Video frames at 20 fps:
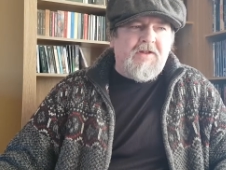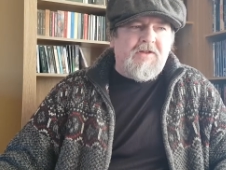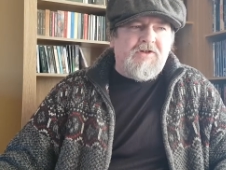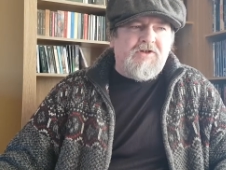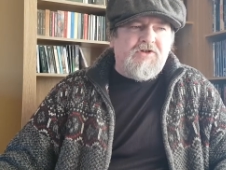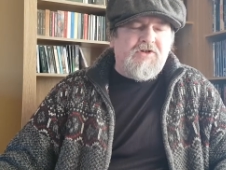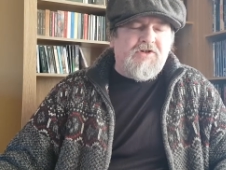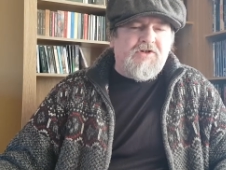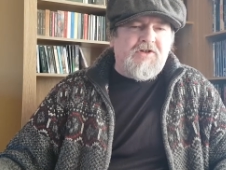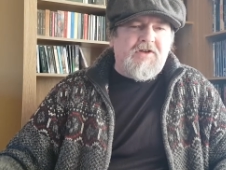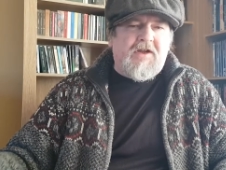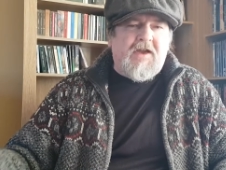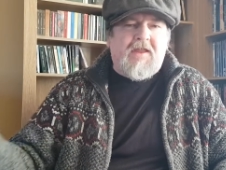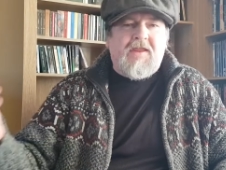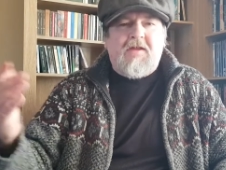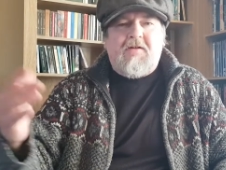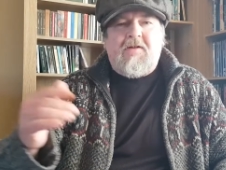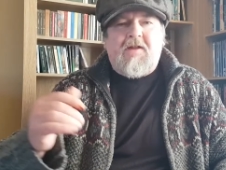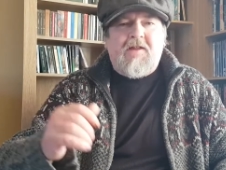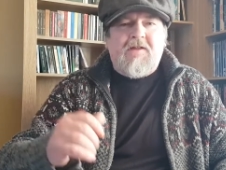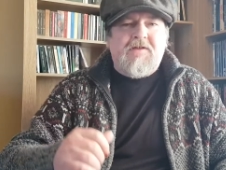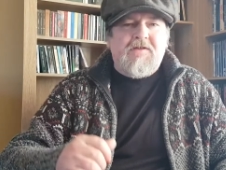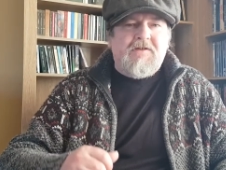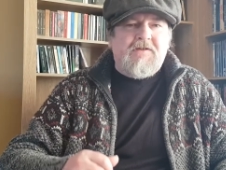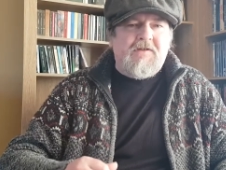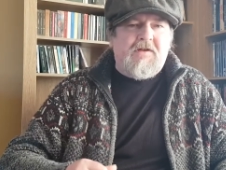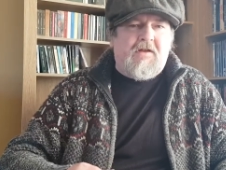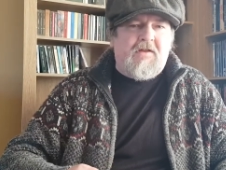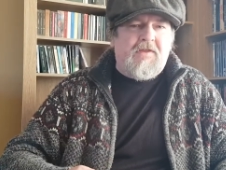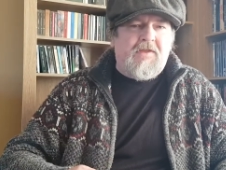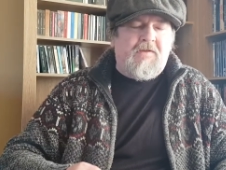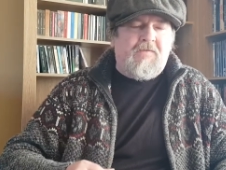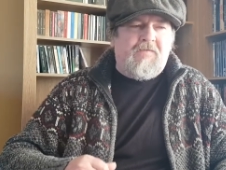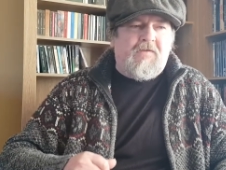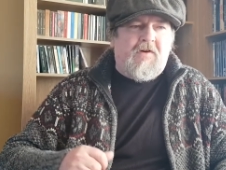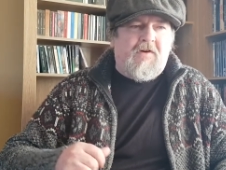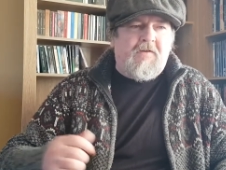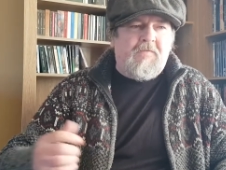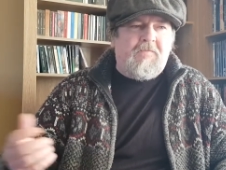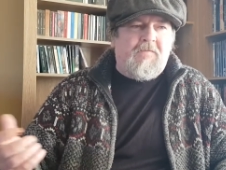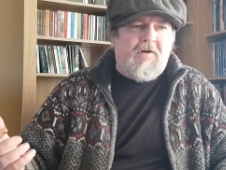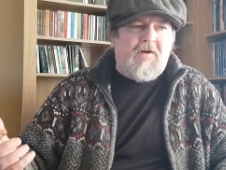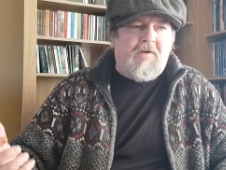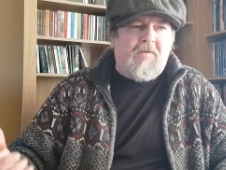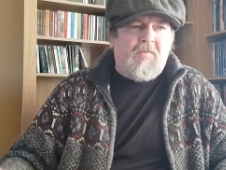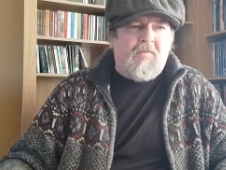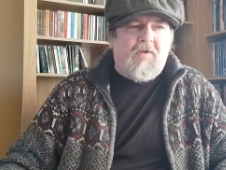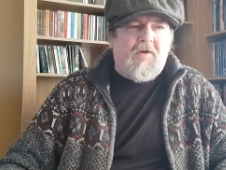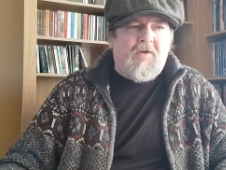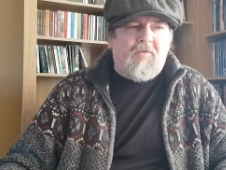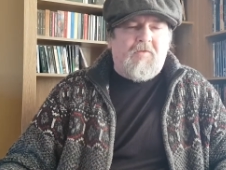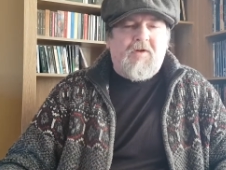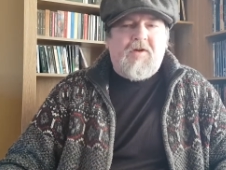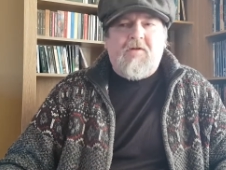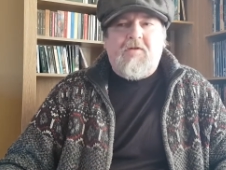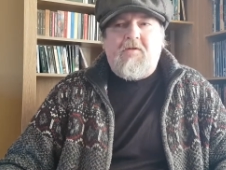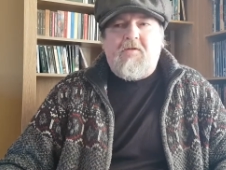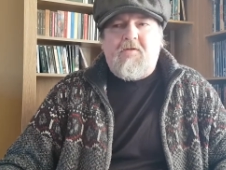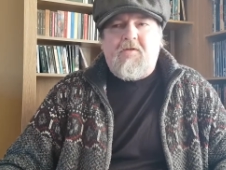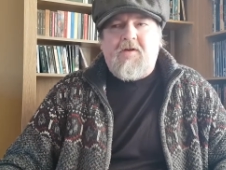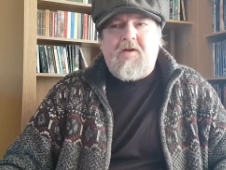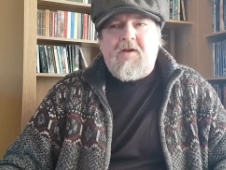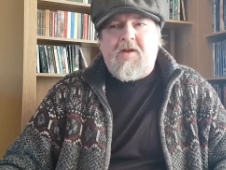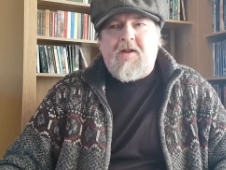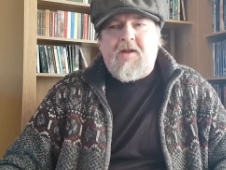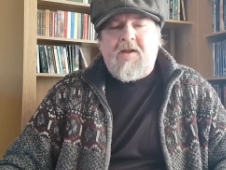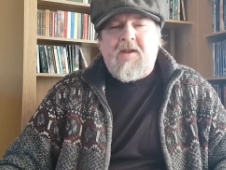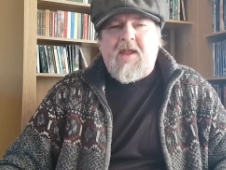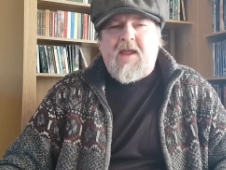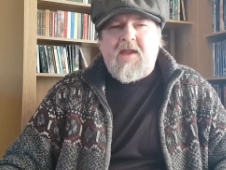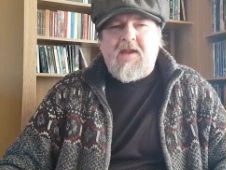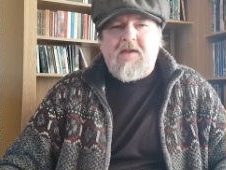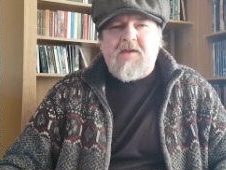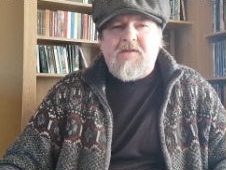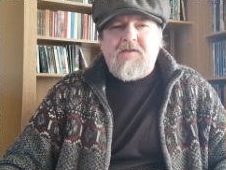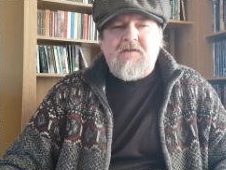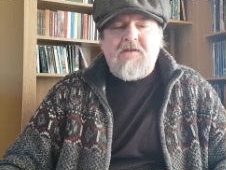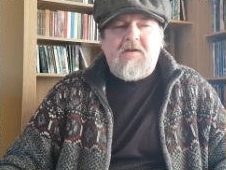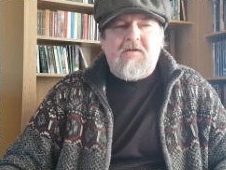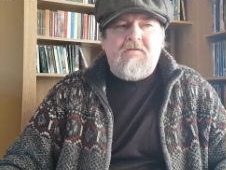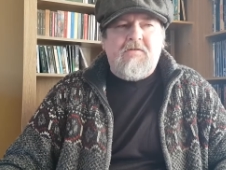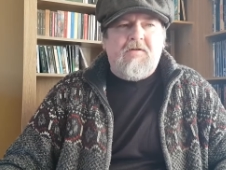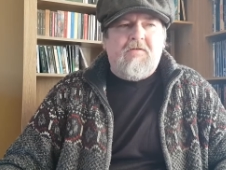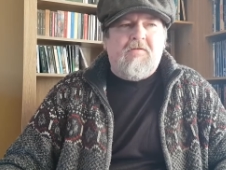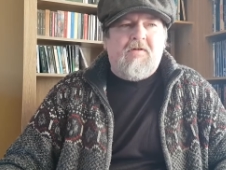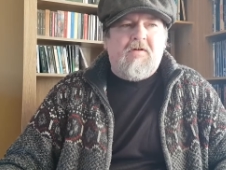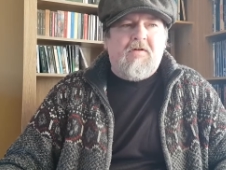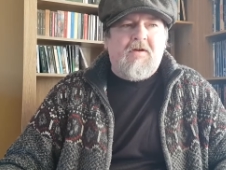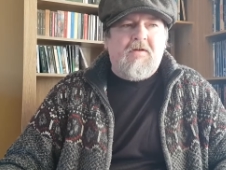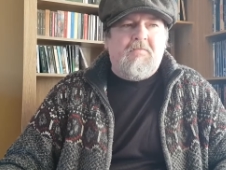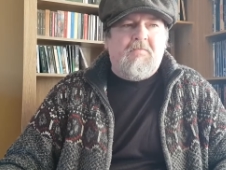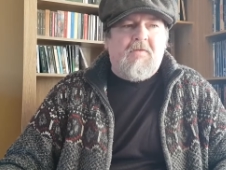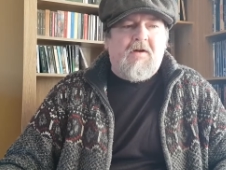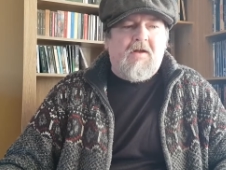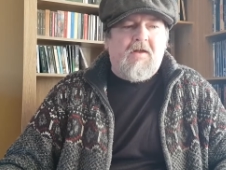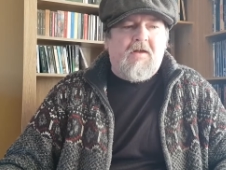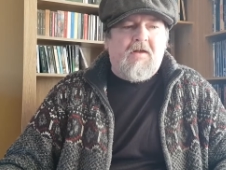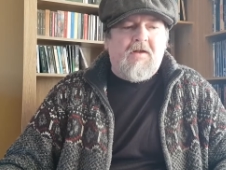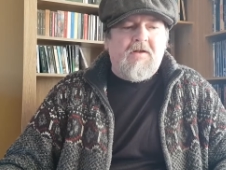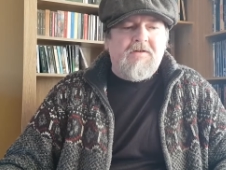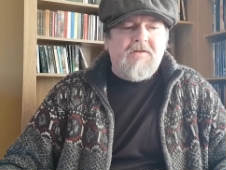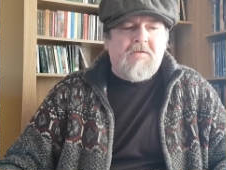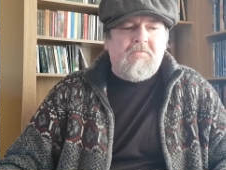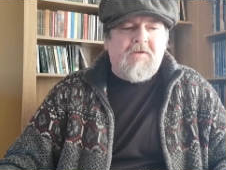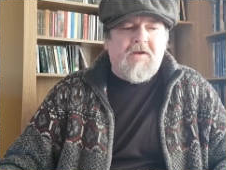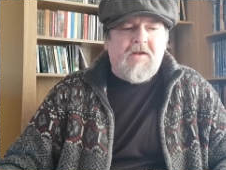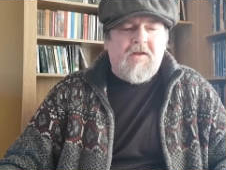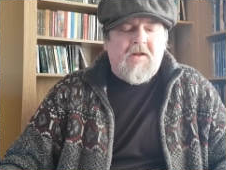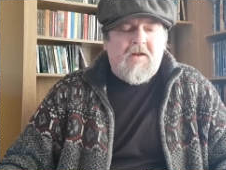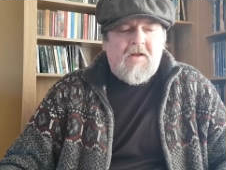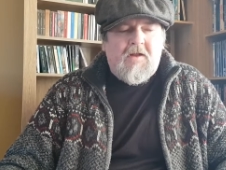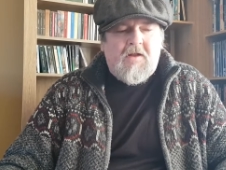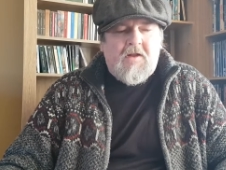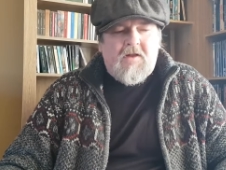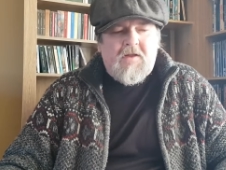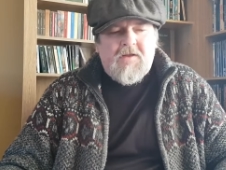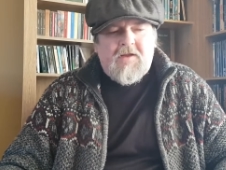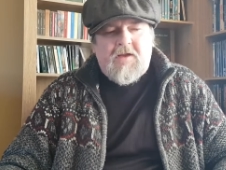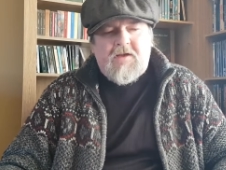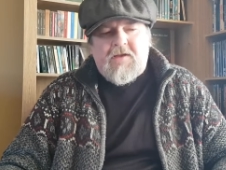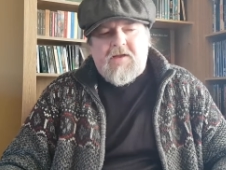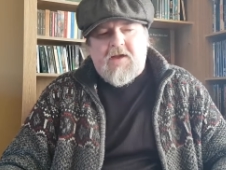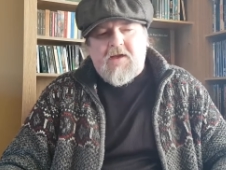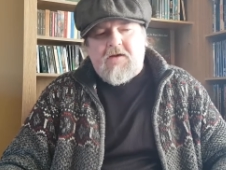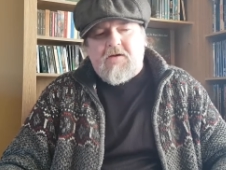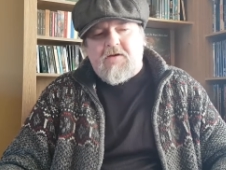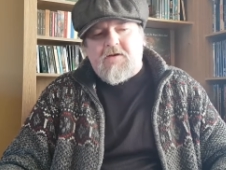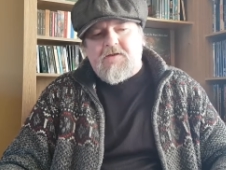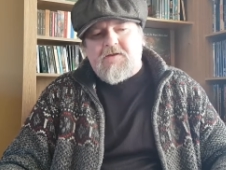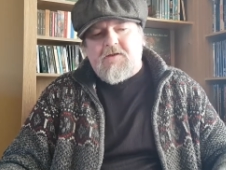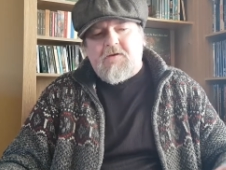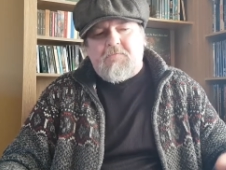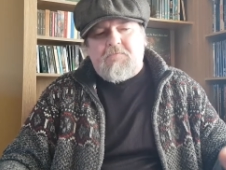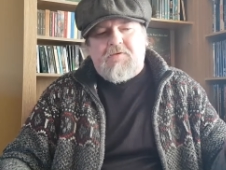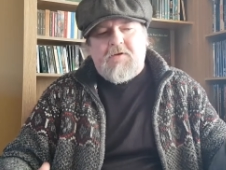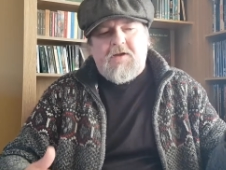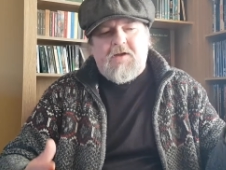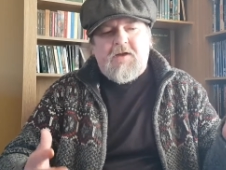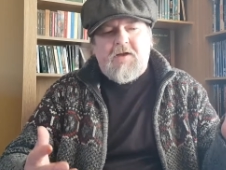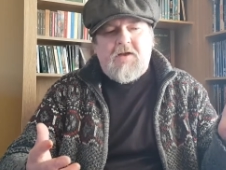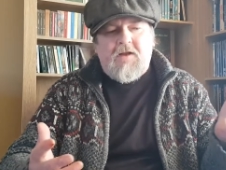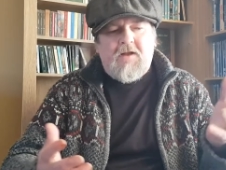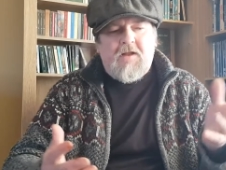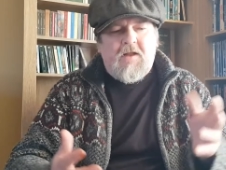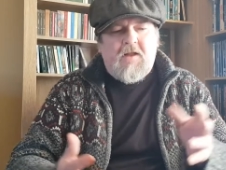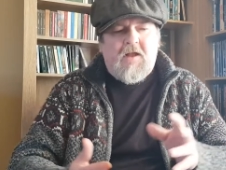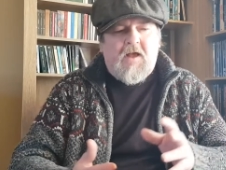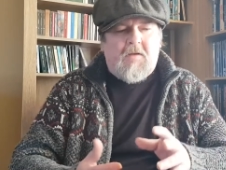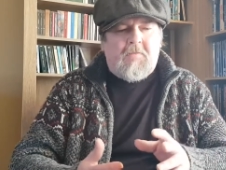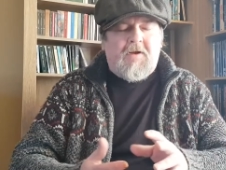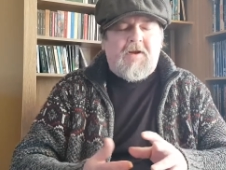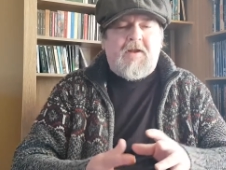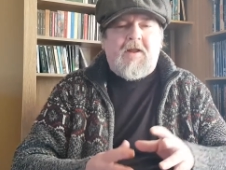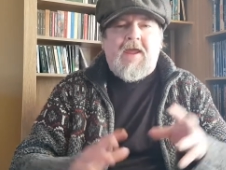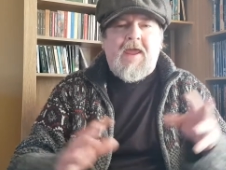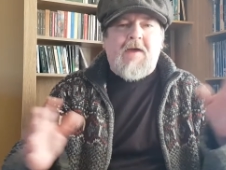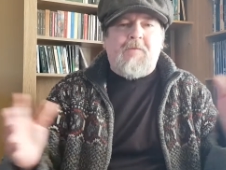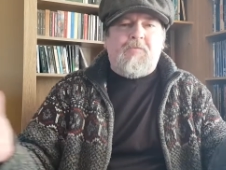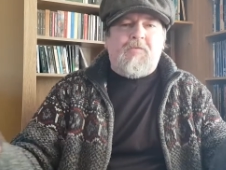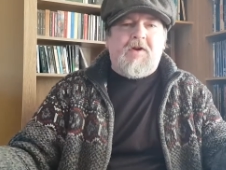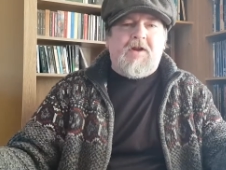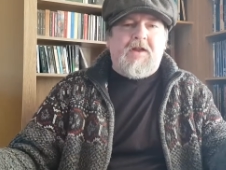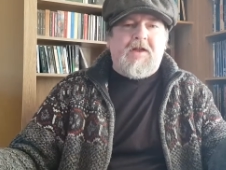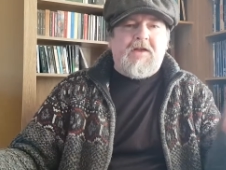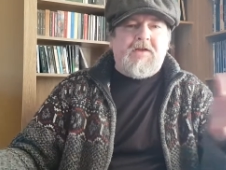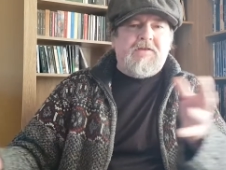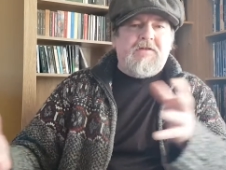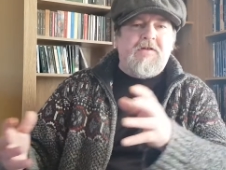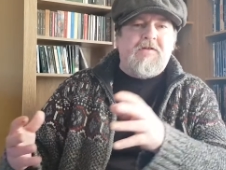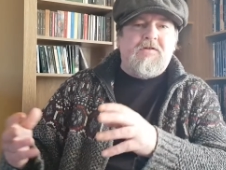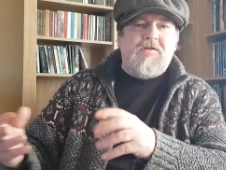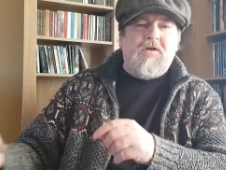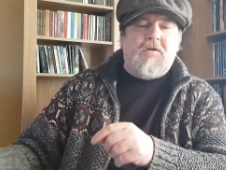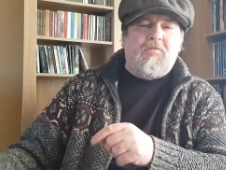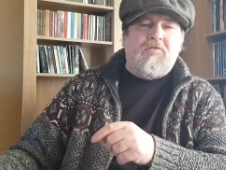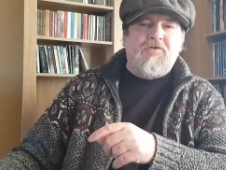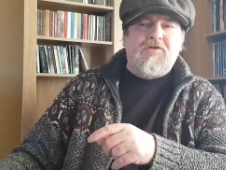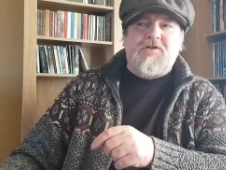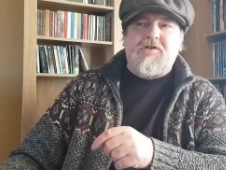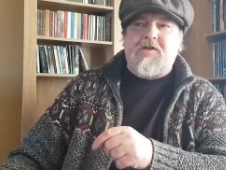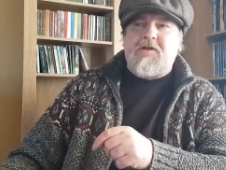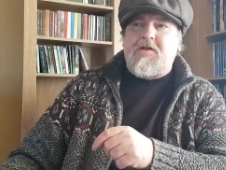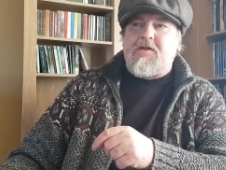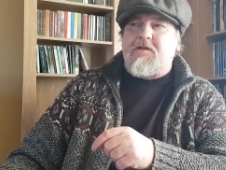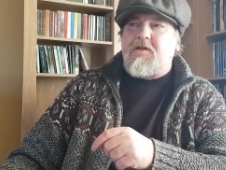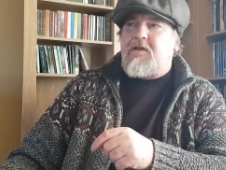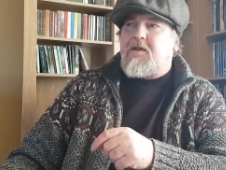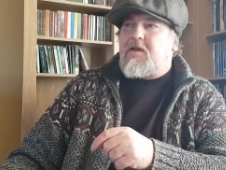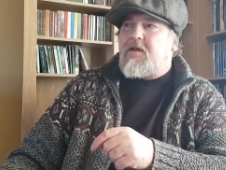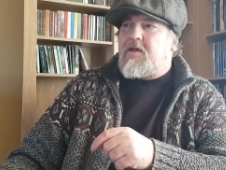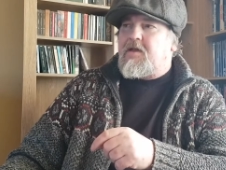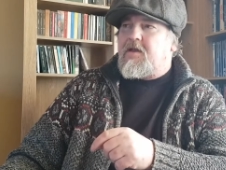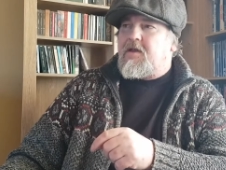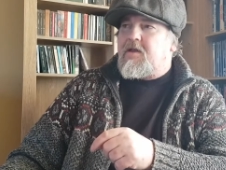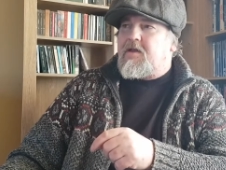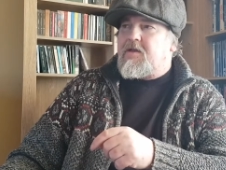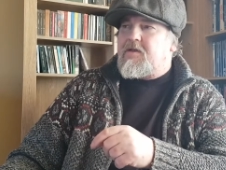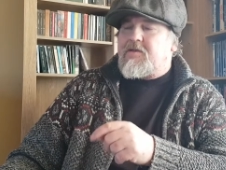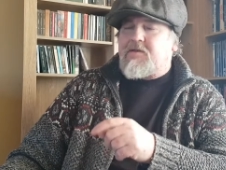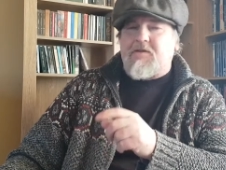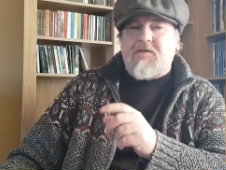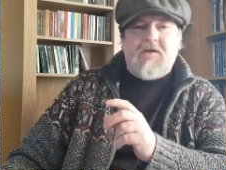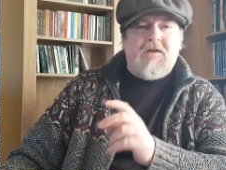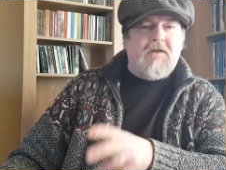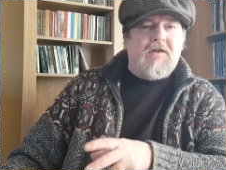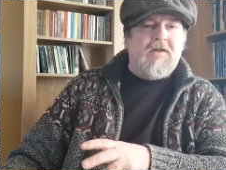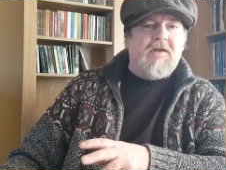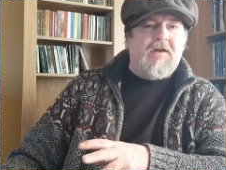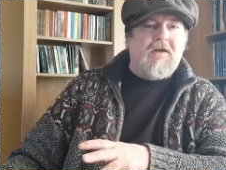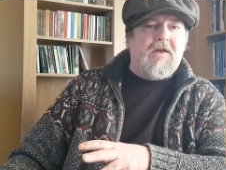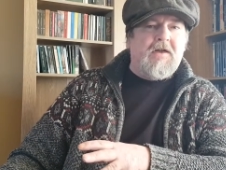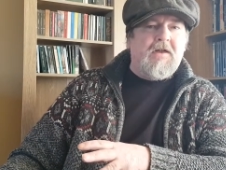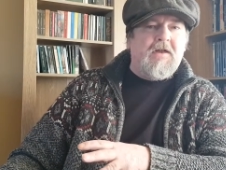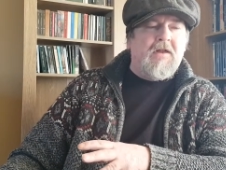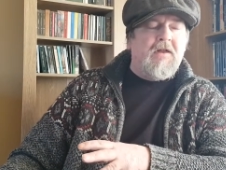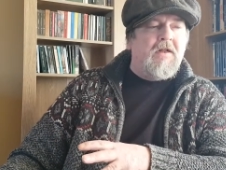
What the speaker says: just to get their hands on the 5.1 recording, and that is totally wrong in my eyes. I mean, they could have simply, I mean, they have released a double CD